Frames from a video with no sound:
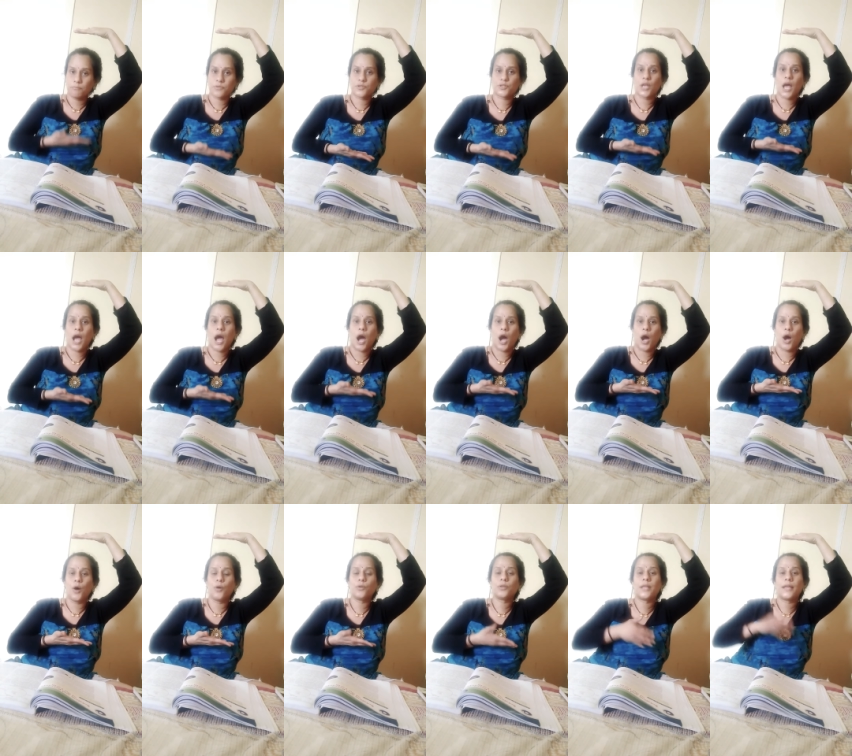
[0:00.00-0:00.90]

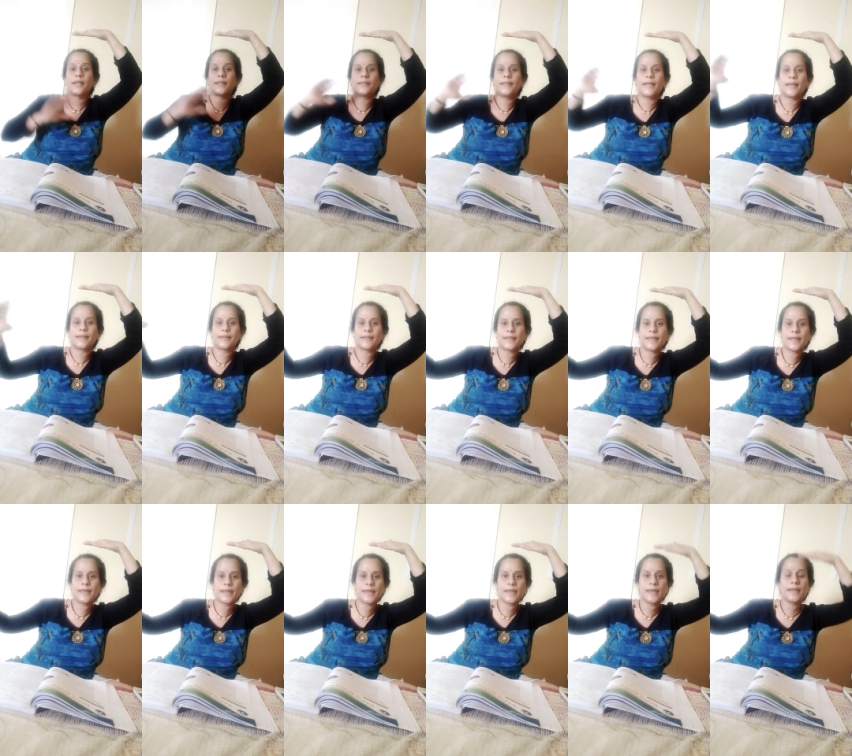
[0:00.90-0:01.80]
south, then
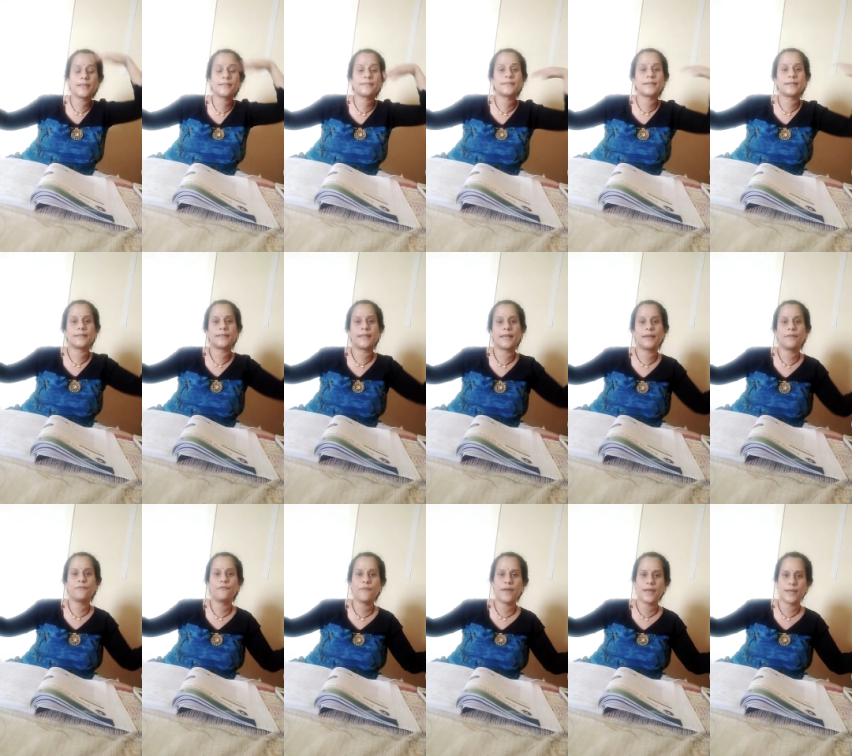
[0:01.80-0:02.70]
east,
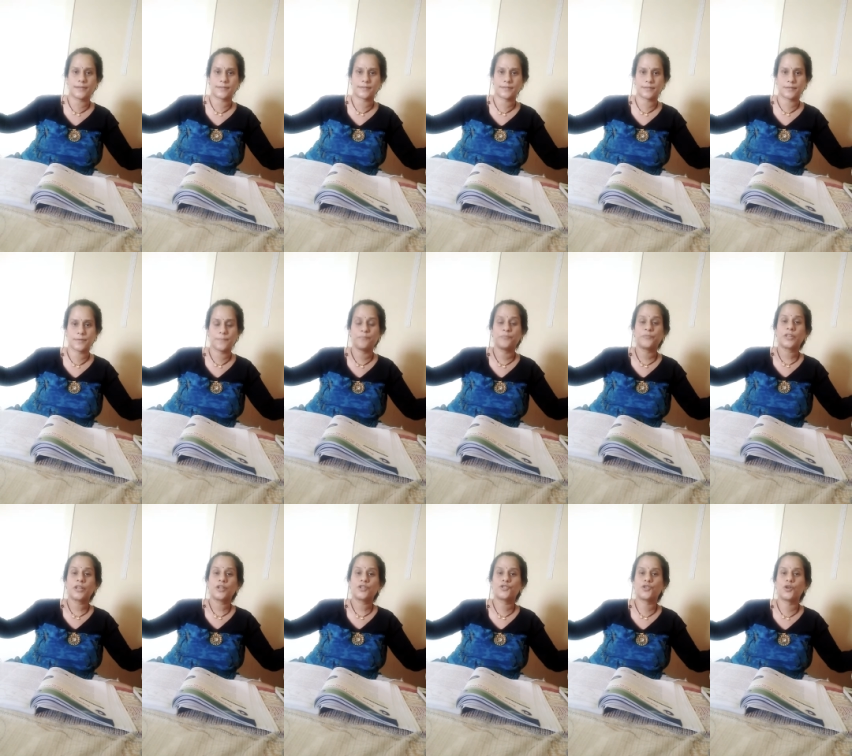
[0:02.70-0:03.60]
then west.
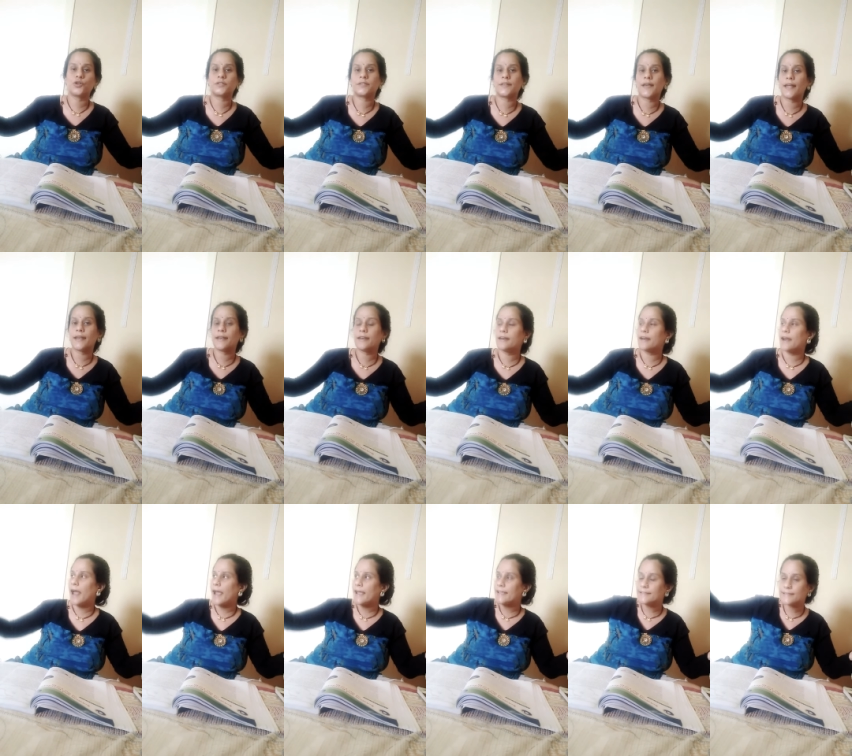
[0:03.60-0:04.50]
So sun
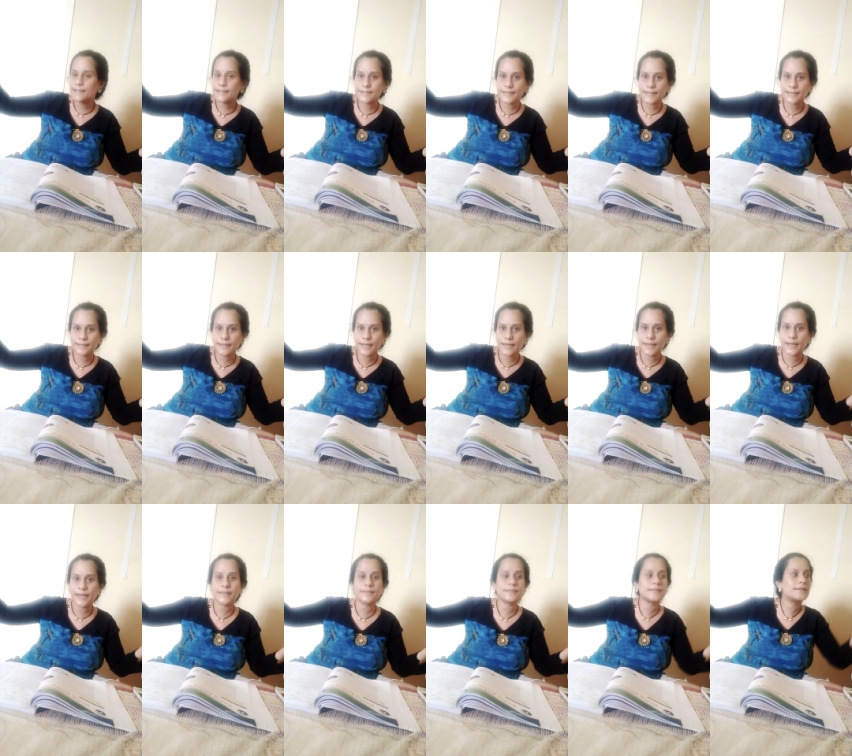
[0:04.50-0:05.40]
rises in the
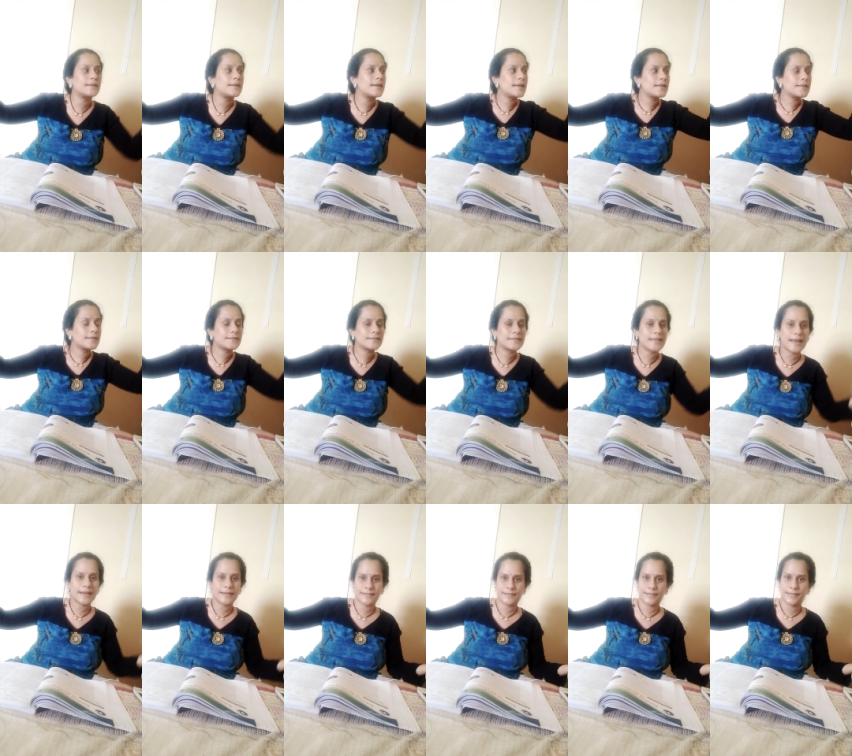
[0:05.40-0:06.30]
east,
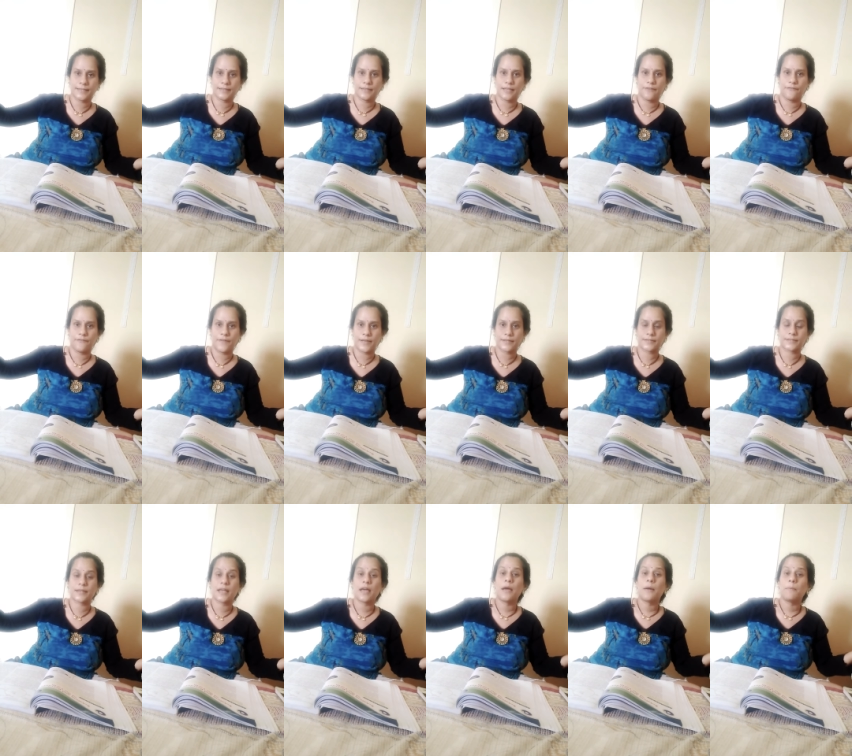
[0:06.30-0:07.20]
sets in the
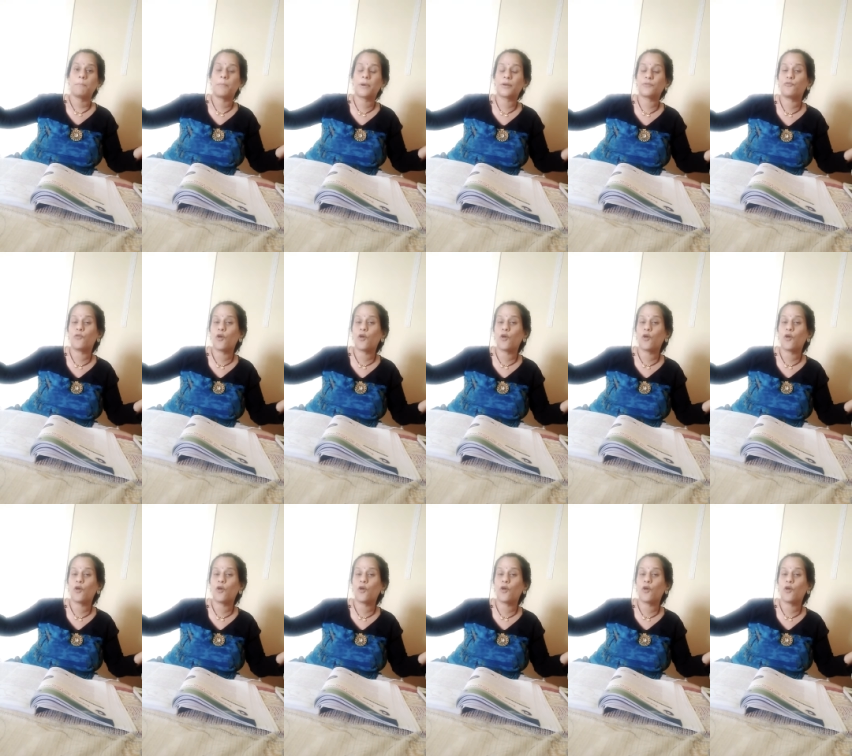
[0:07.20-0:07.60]
west. But